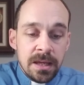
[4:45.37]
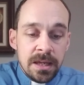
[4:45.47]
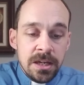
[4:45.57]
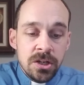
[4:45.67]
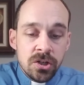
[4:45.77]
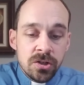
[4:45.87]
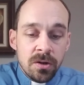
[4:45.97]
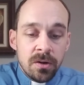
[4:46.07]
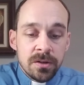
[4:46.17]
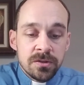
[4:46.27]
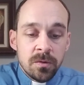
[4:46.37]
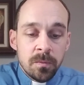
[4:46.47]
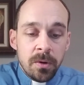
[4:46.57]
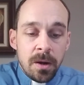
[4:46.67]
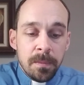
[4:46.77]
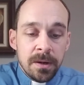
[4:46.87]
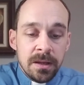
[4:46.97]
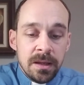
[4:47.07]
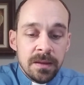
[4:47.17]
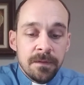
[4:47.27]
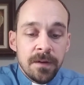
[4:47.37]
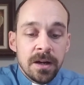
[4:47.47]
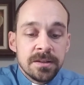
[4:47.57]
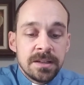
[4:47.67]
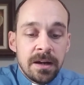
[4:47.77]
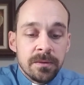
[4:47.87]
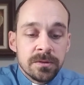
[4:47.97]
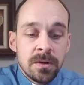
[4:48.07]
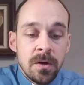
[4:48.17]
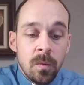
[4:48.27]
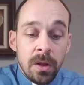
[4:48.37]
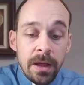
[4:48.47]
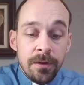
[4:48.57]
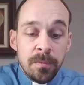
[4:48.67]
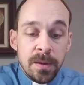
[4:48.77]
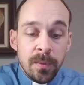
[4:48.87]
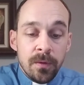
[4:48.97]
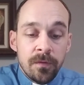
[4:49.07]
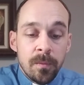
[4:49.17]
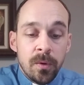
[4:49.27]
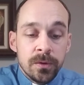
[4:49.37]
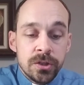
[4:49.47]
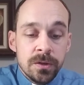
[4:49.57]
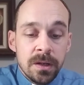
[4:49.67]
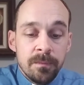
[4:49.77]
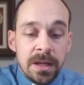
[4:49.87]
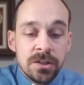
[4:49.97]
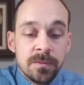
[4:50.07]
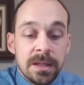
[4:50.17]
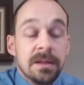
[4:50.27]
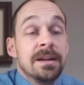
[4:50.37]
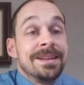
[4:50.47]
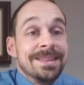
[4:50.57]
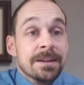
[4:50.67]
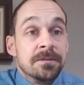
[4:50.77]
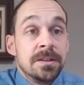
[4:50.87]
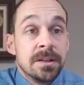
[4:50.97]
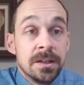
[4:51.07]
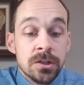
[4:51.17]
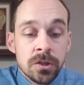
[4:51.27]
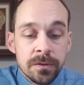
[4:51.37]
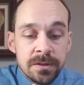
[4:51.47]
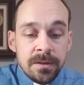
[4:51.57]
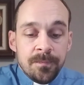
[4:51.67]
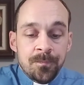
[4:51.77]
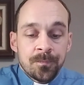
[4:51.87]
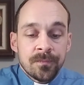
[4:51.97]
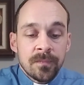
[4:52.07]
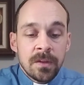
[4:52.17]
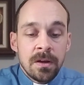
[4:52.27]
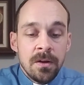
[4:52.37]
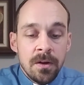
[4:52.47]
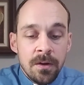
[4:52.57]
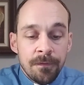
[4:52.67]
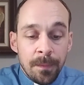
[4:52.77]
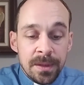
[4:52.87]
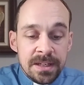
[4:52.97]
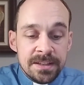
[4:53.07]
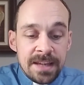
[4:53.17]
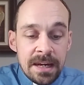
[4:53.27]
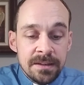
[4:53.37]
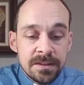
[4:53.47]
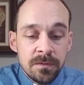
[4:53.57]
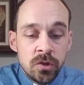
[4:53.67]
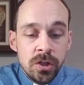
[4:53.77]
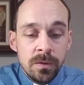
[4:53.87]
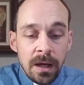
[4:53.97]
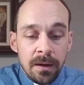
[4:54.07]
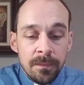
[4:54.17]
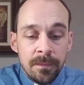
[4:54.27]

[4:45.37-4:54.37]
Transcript: each on his own property in the various towns, while other people from both Judah and Benjamin lived in Jerusalem. From the descendants of Judah,